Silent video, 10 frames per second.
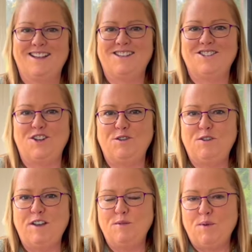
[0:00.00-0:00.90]
So you
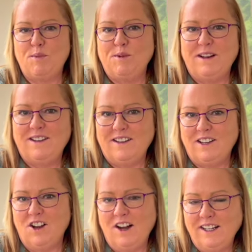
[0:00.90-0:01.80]
found the property that you
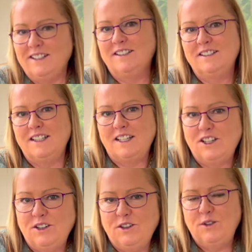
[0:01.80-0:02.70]
like,
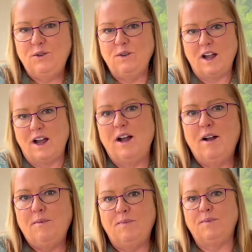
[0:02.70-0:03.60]
you
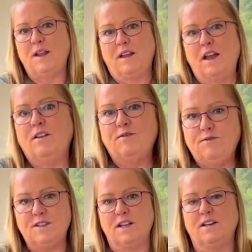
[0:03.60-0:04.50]

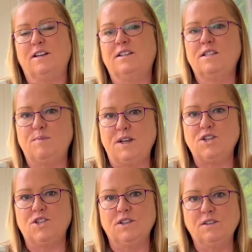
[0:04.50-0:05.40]
have done an
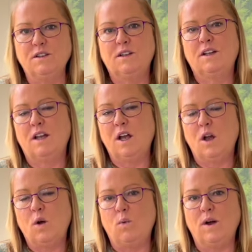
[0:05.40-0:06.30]
inspection.
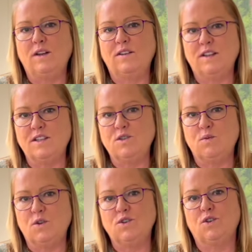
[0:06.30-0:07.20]
One of the things you
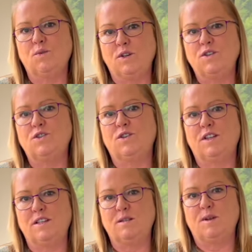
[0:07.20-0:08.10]
want to do when you do
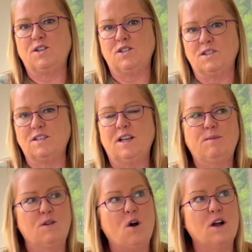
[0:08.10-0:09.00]
the inspection is
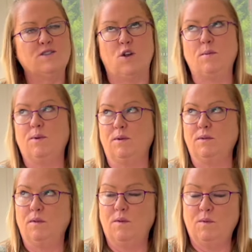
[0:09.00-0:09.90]
keep your eyes open.
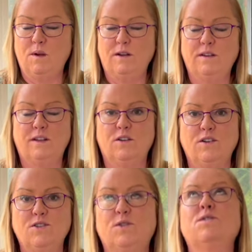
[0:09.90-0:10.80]
One thing I
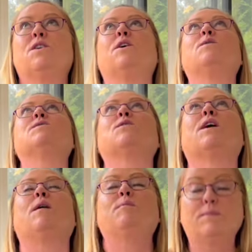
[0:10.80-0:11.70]
do is I always look
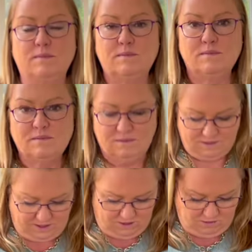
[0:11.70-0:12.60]
up,
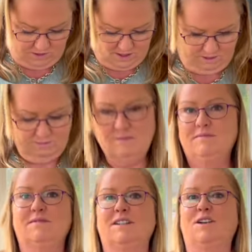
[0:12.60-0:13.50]
then I look down,
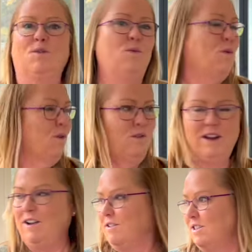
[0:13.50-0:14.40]
walk
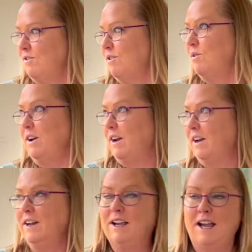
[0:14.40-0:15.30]
around everywhere.